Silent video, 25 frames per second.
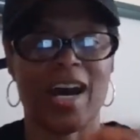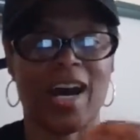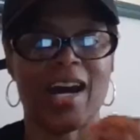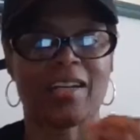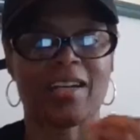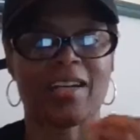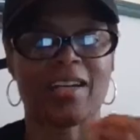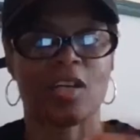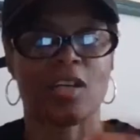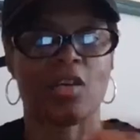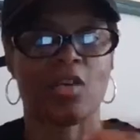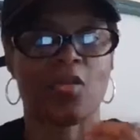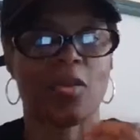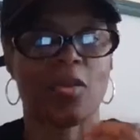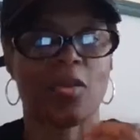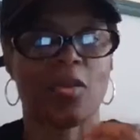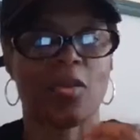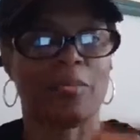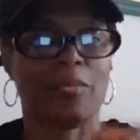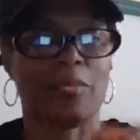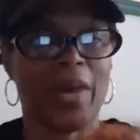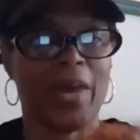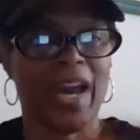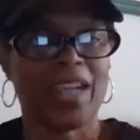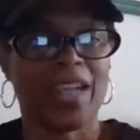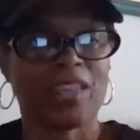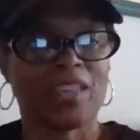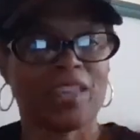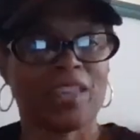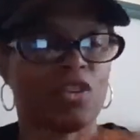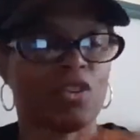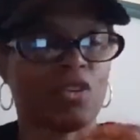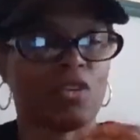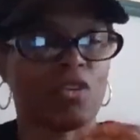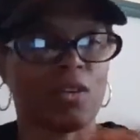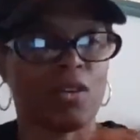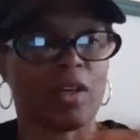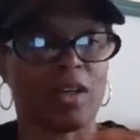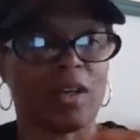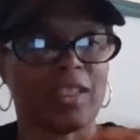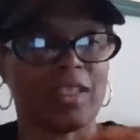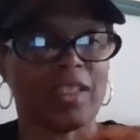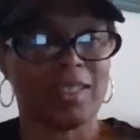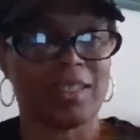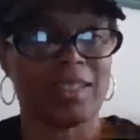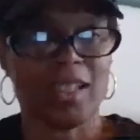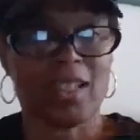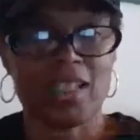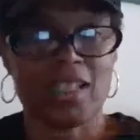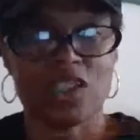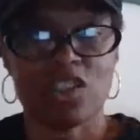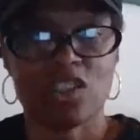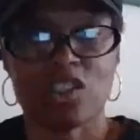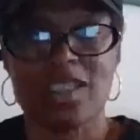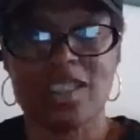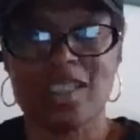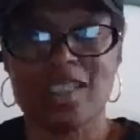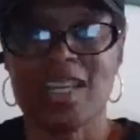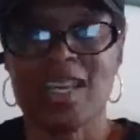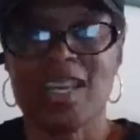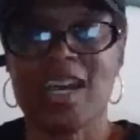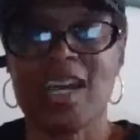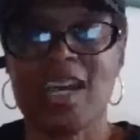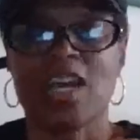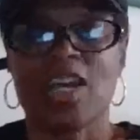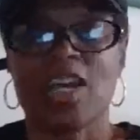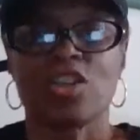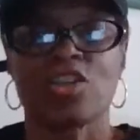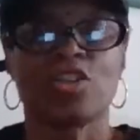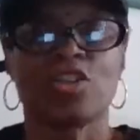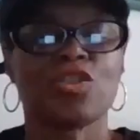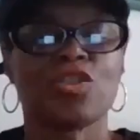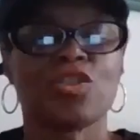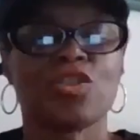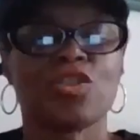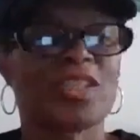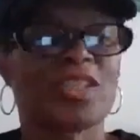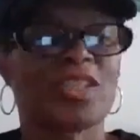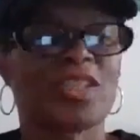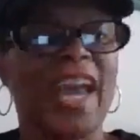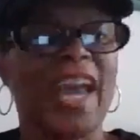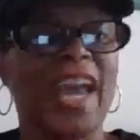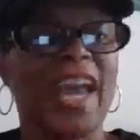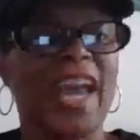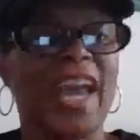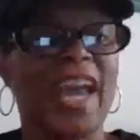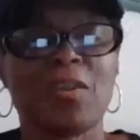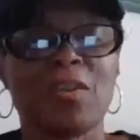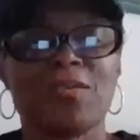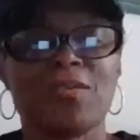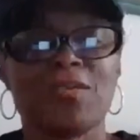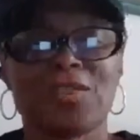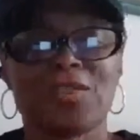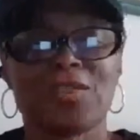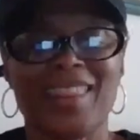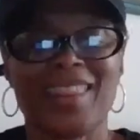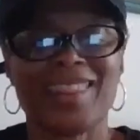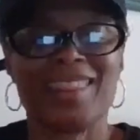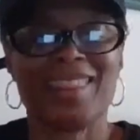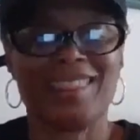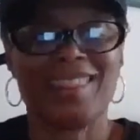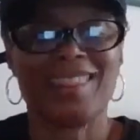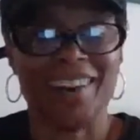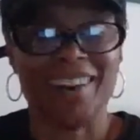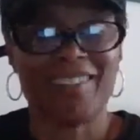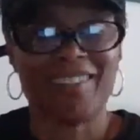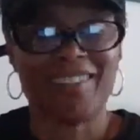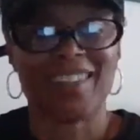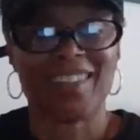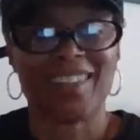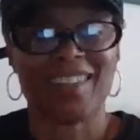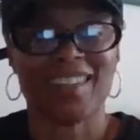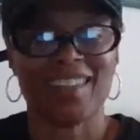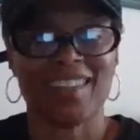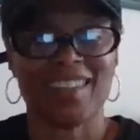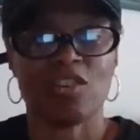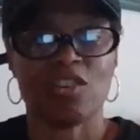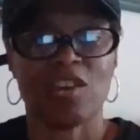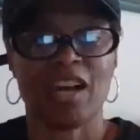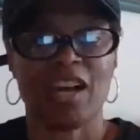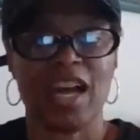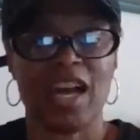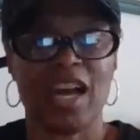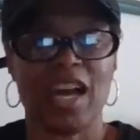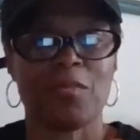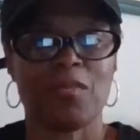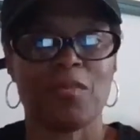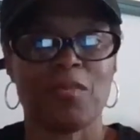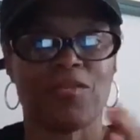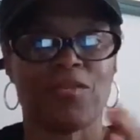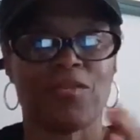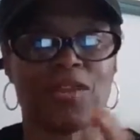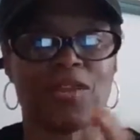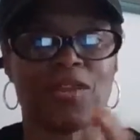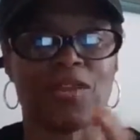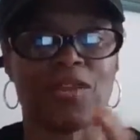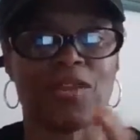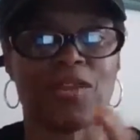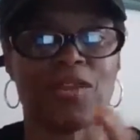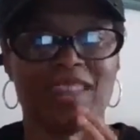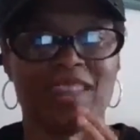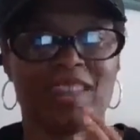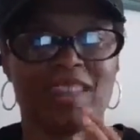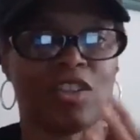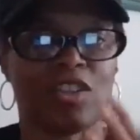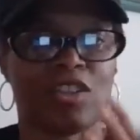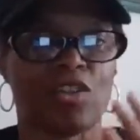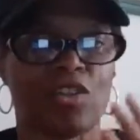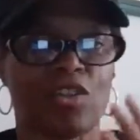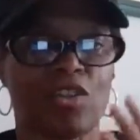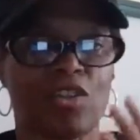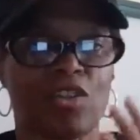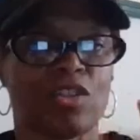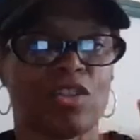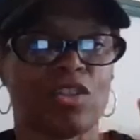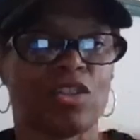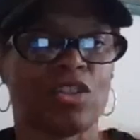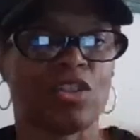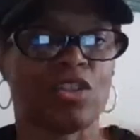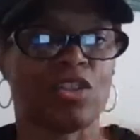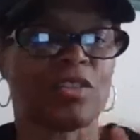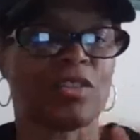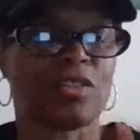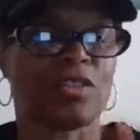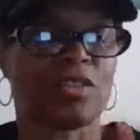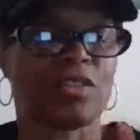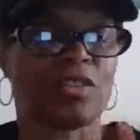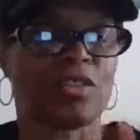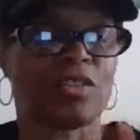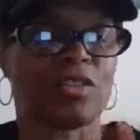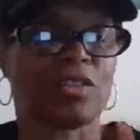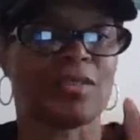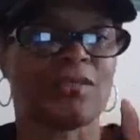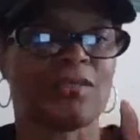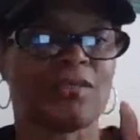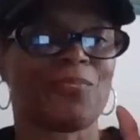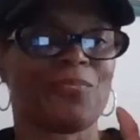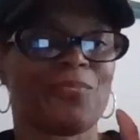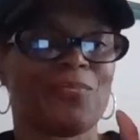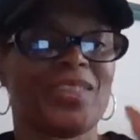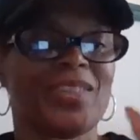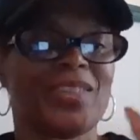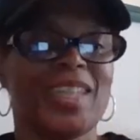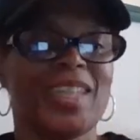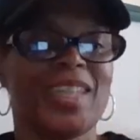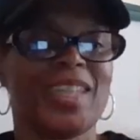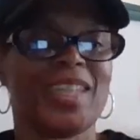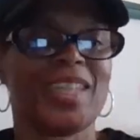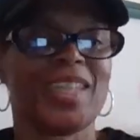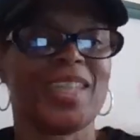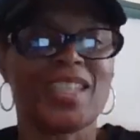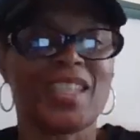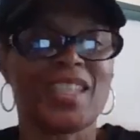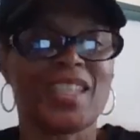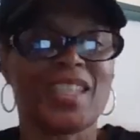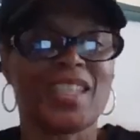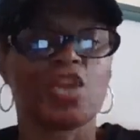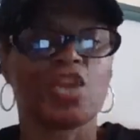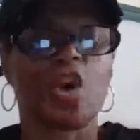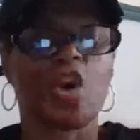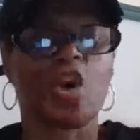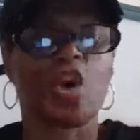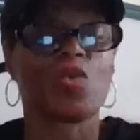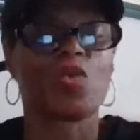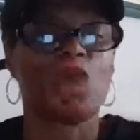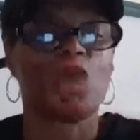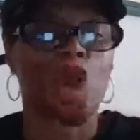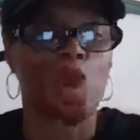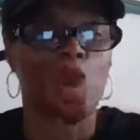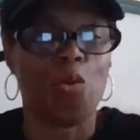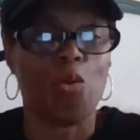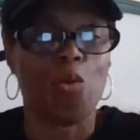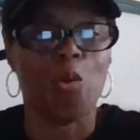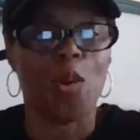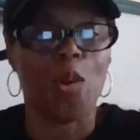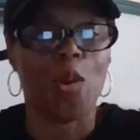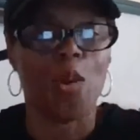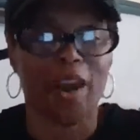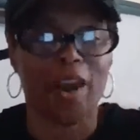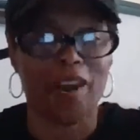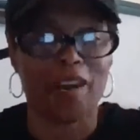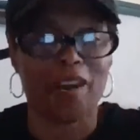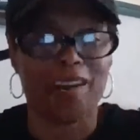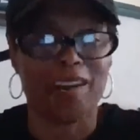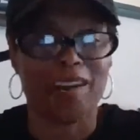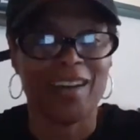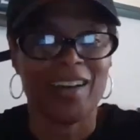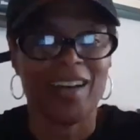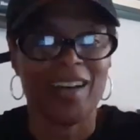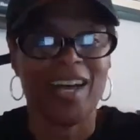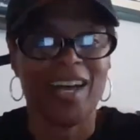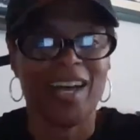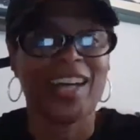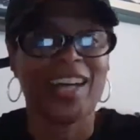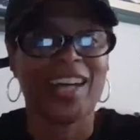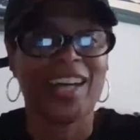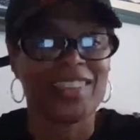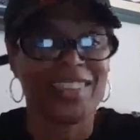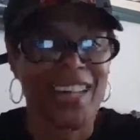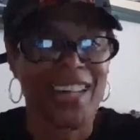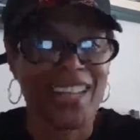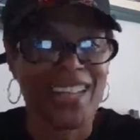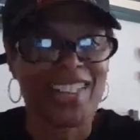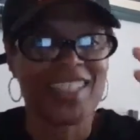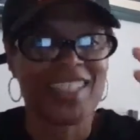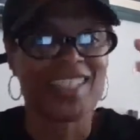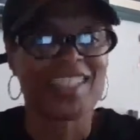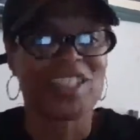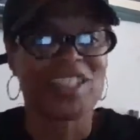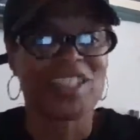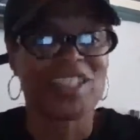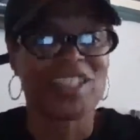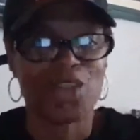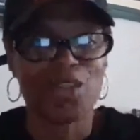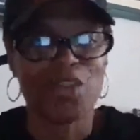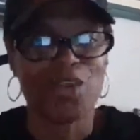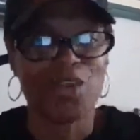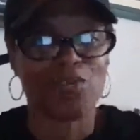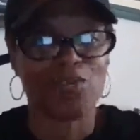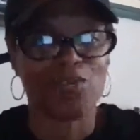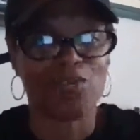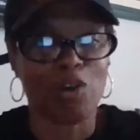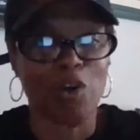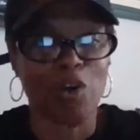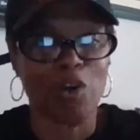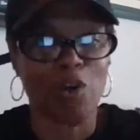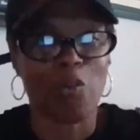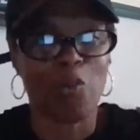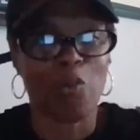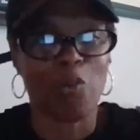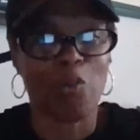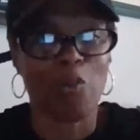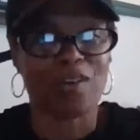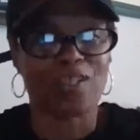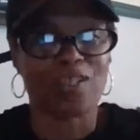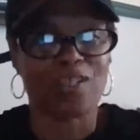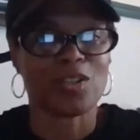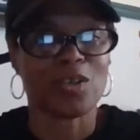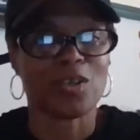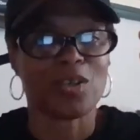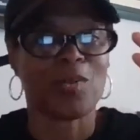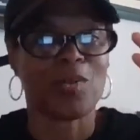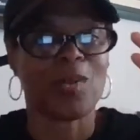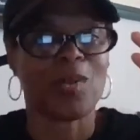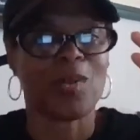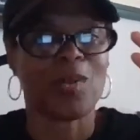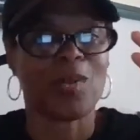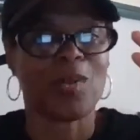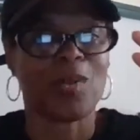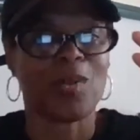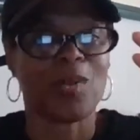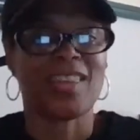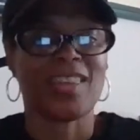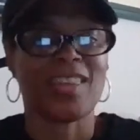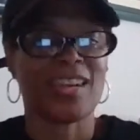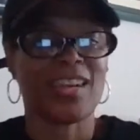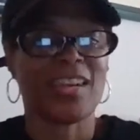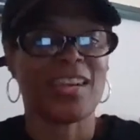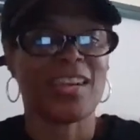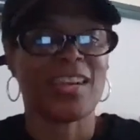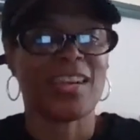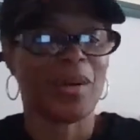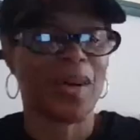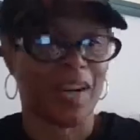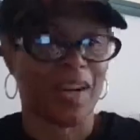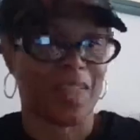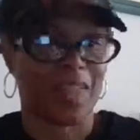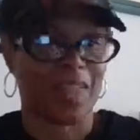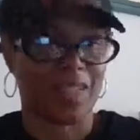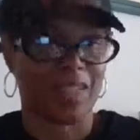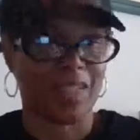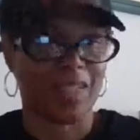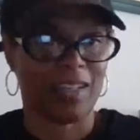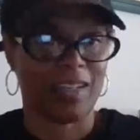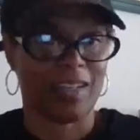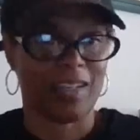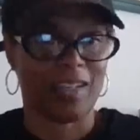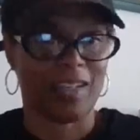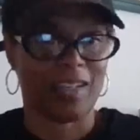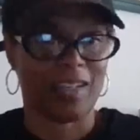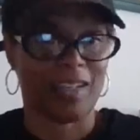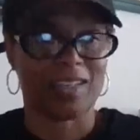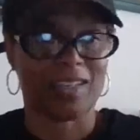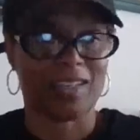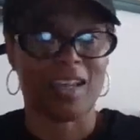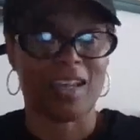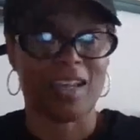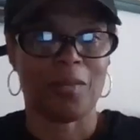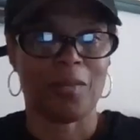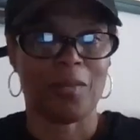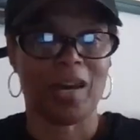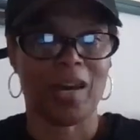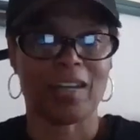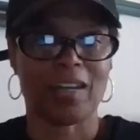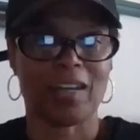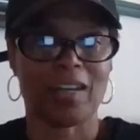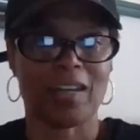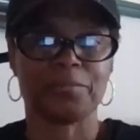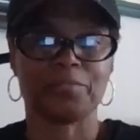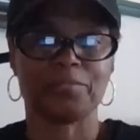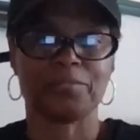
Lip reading: don't match your intentions, you're just aiming for nothing. You're aiming for nothing. You're destined to go nowhere. Destined to go nowhere. So think about it, guys. Think about it.